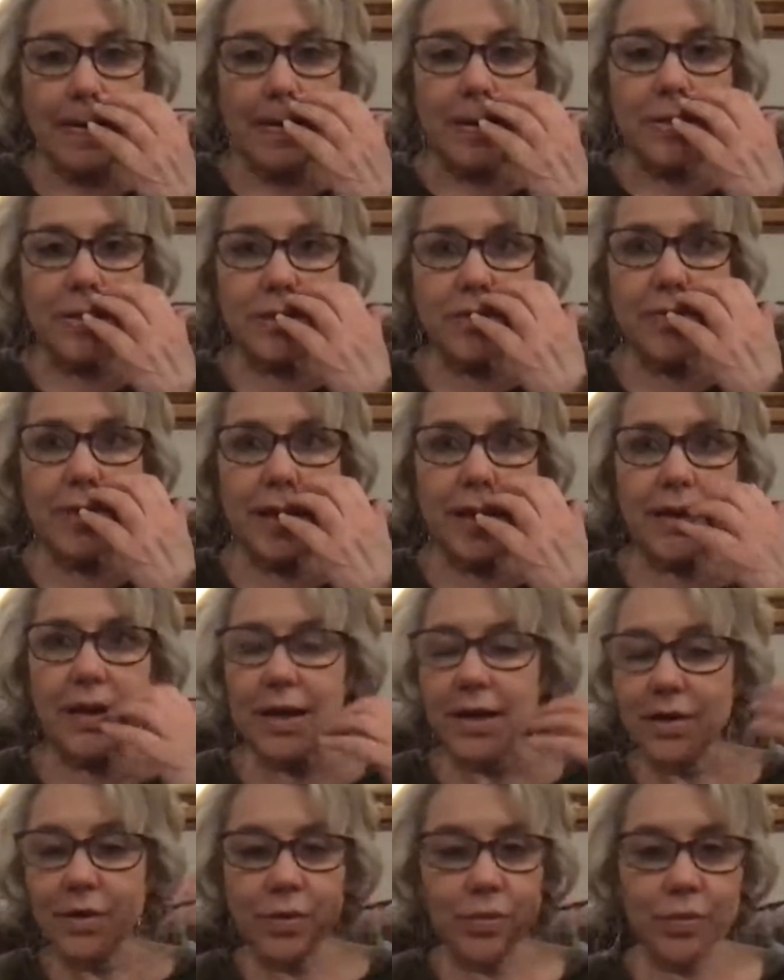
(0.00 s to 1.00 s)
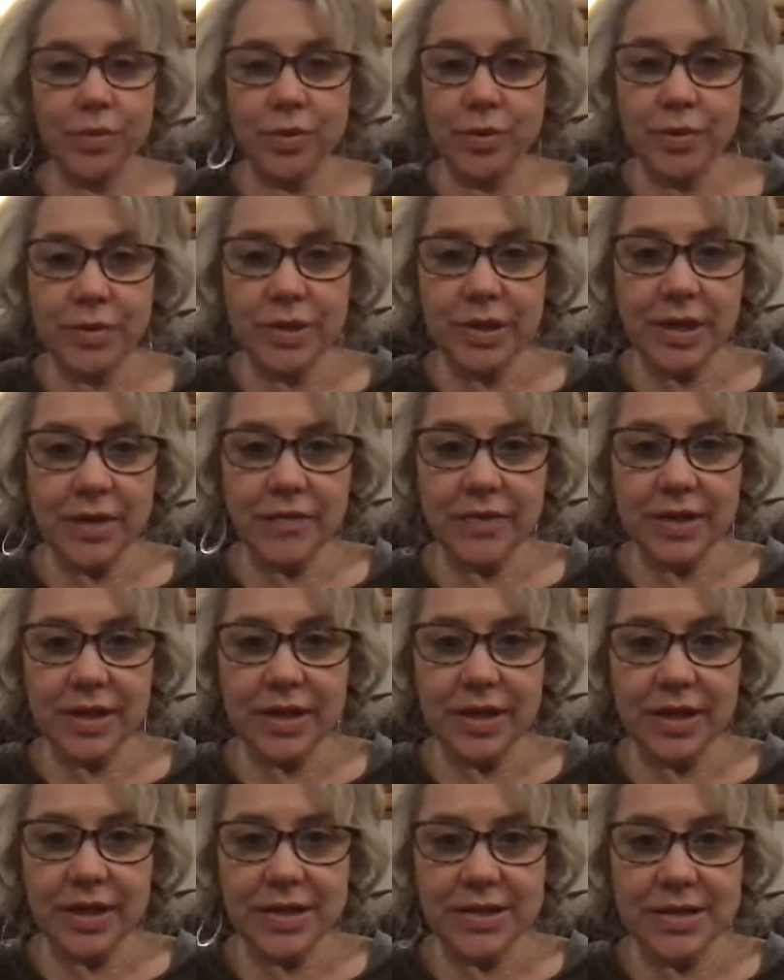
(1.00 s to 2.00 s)
So that kind of ruined
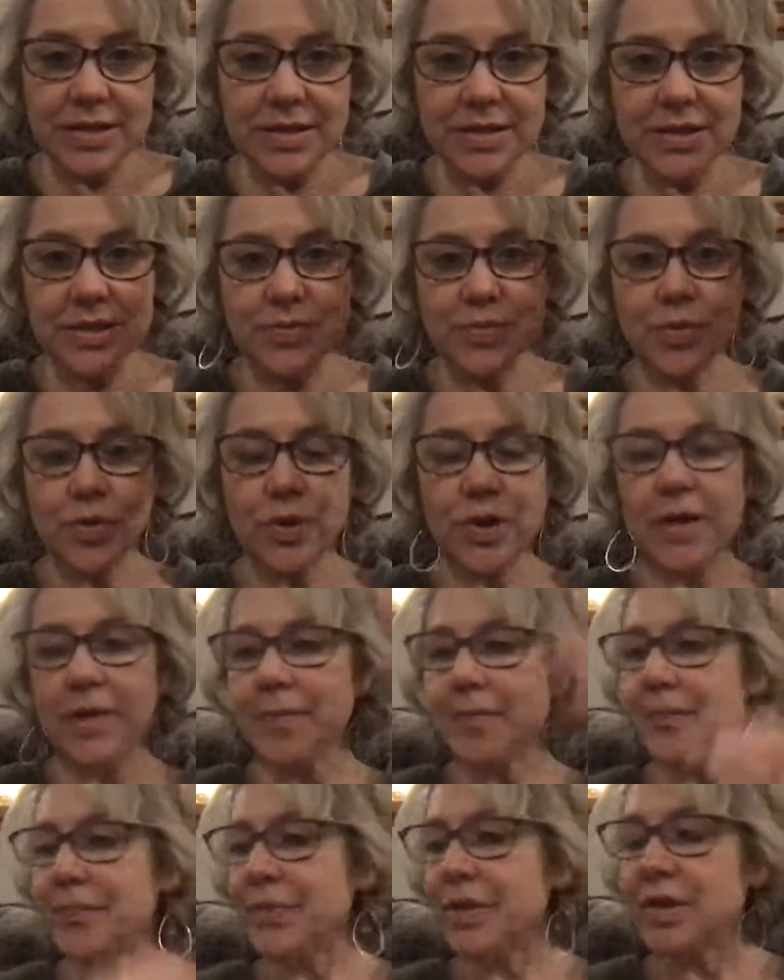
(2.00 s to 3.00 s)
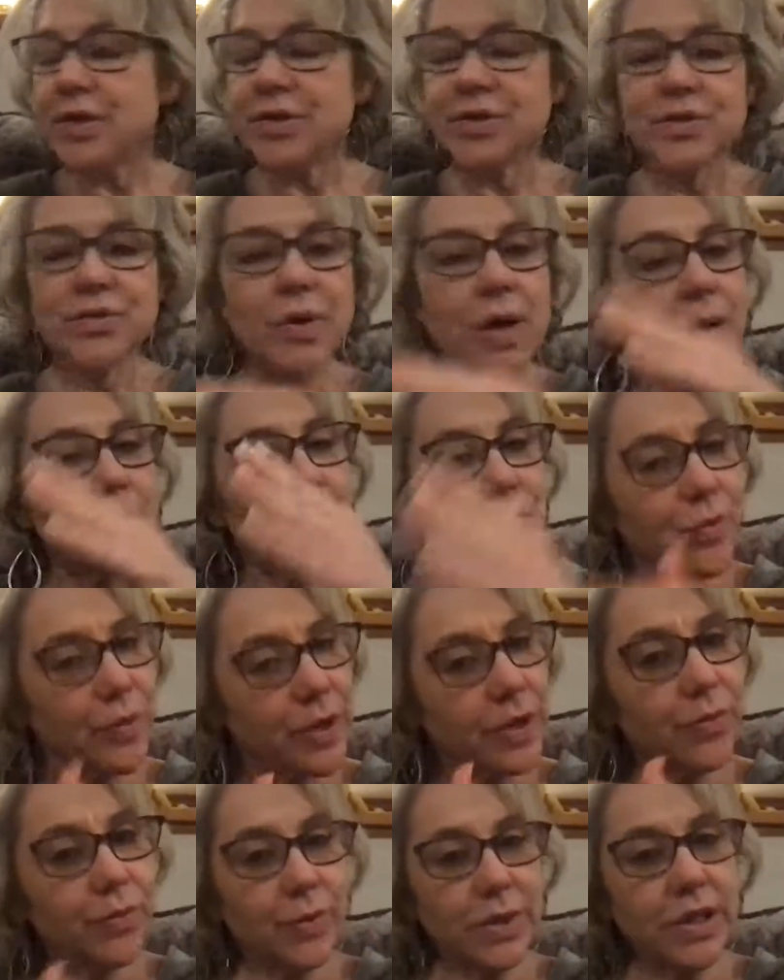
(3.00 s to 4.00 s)
everything I did this morning. So I'm
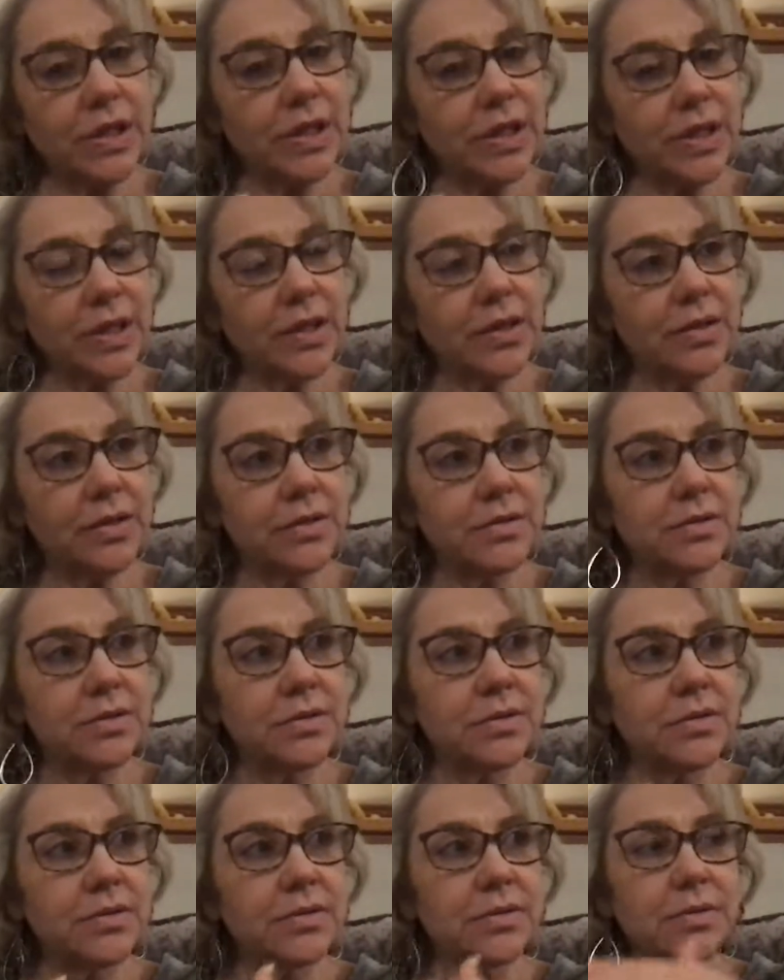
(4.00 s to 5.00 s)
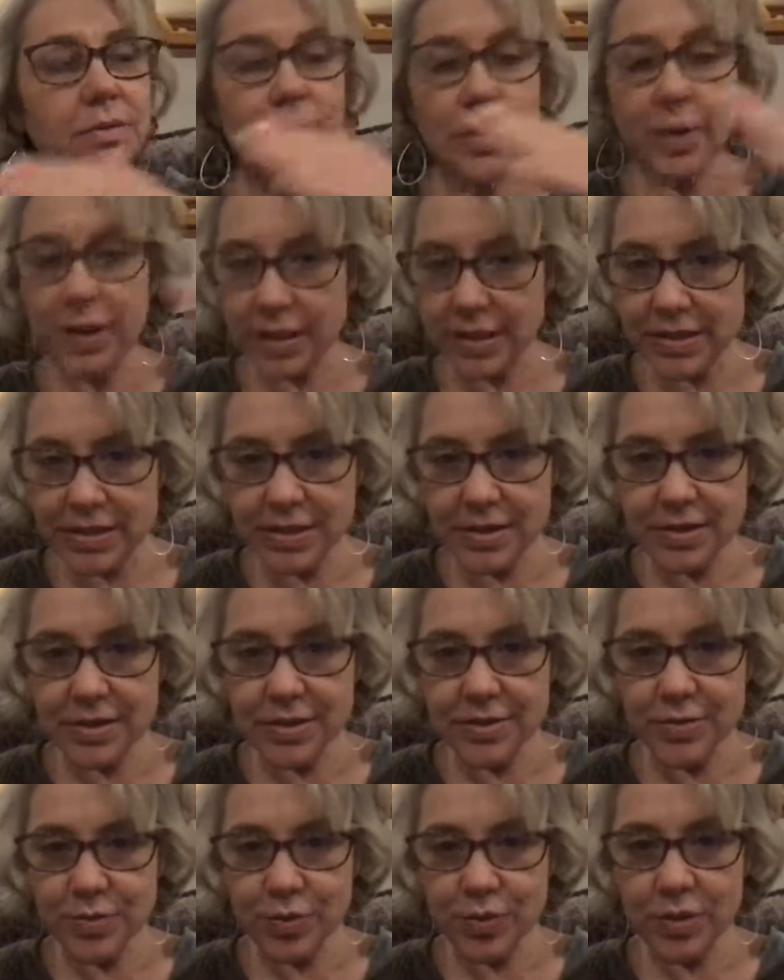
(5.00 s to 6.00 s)
rereading what I did
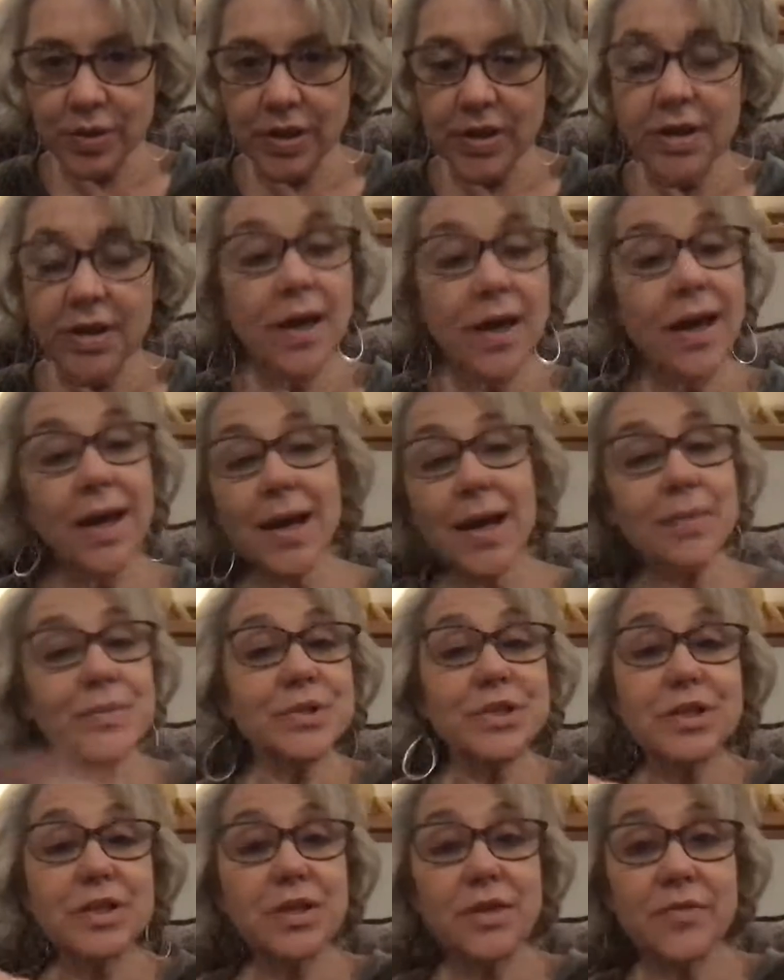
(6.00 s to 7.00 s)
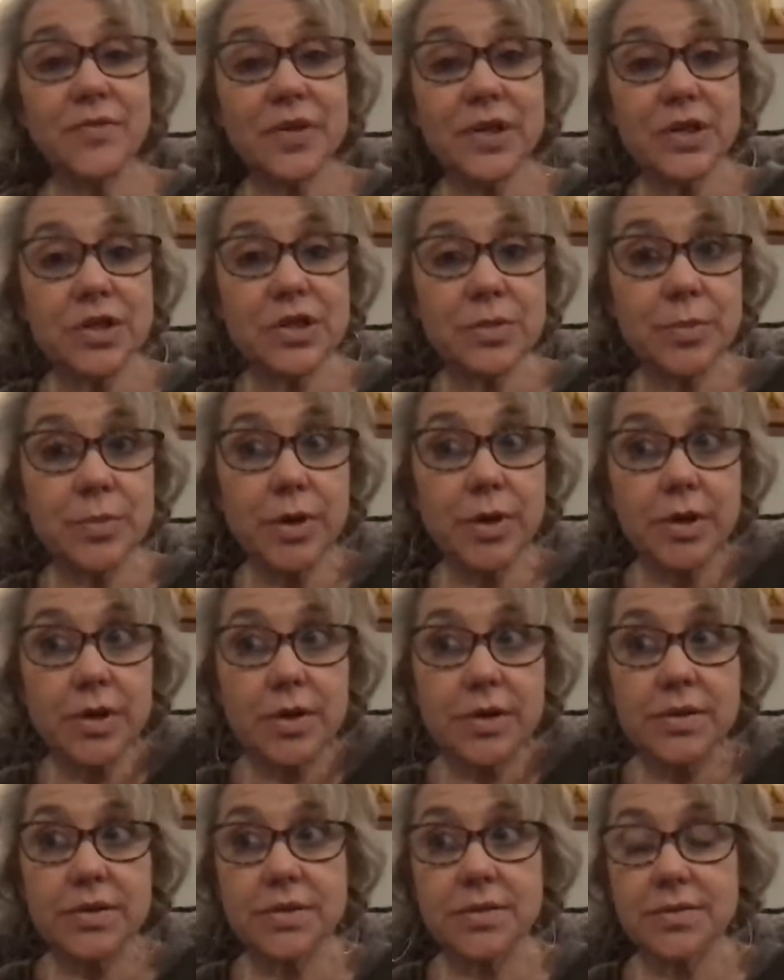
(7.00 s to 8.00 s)
this morning and I'm just going to finish the book
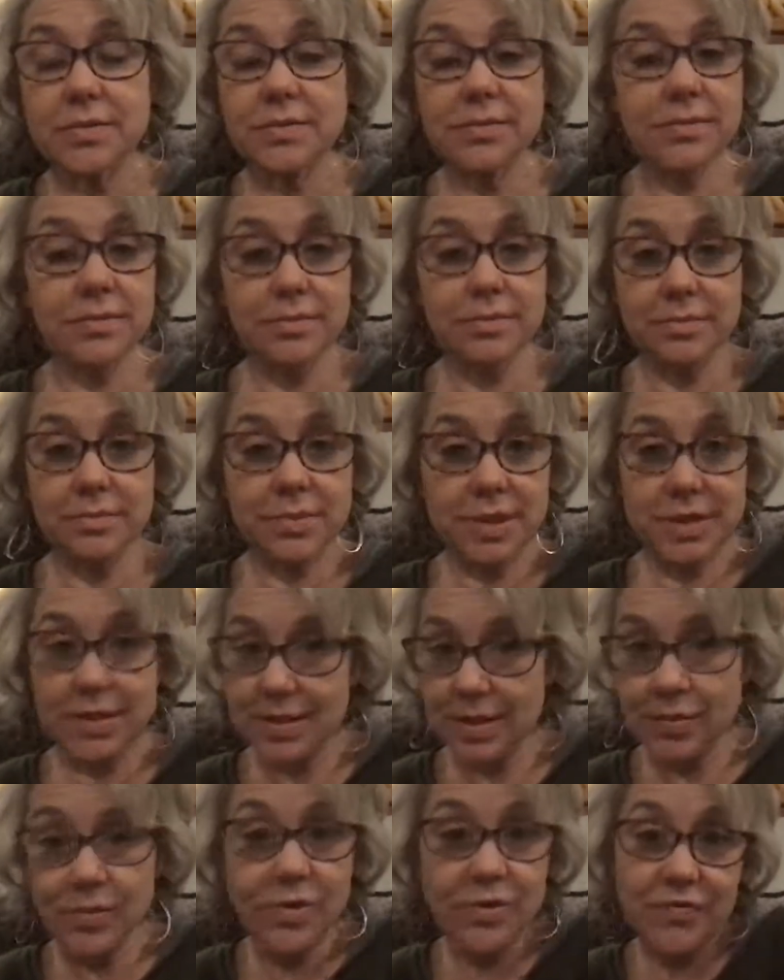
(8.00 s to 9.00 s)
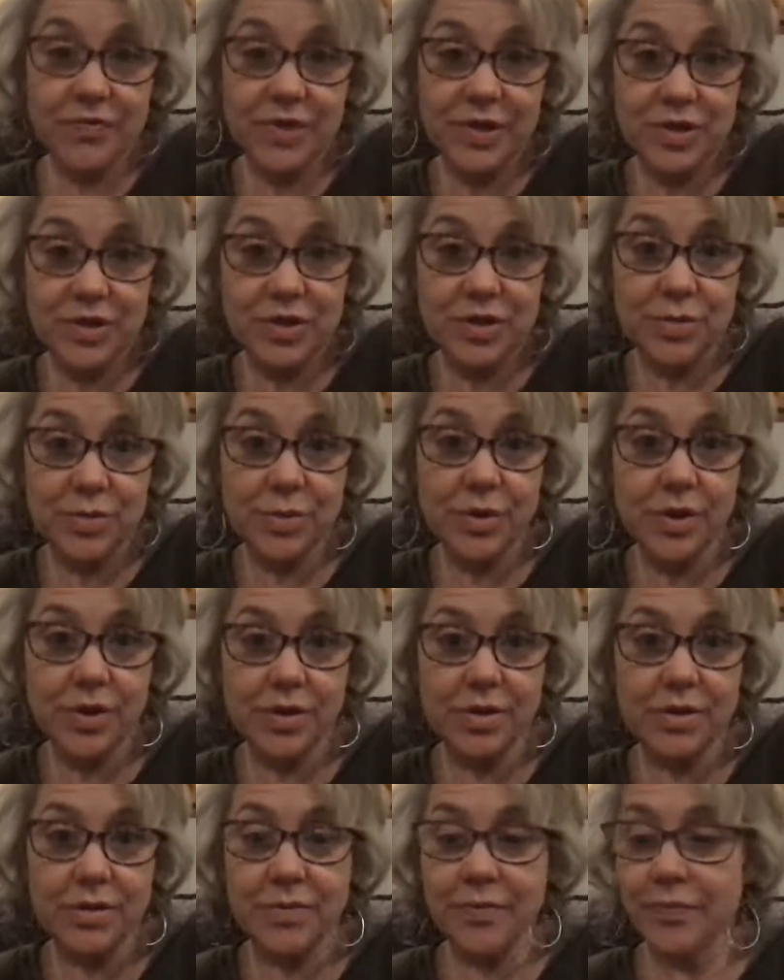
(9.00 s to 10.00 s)
cuz cuz I want to finish the
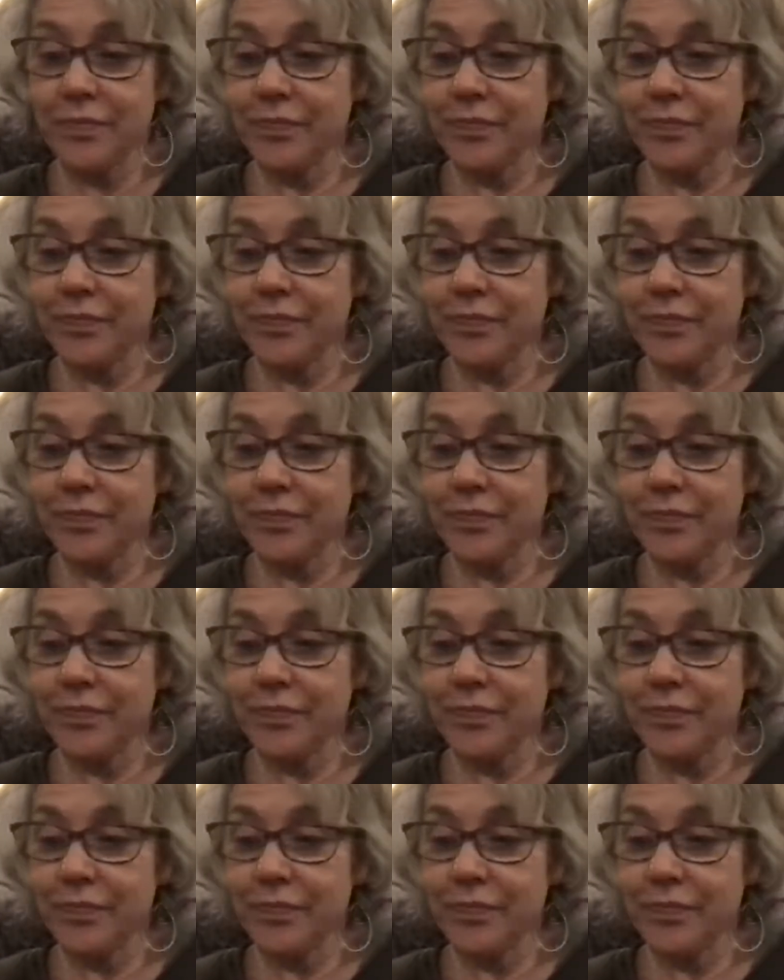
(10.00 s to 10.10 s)
book.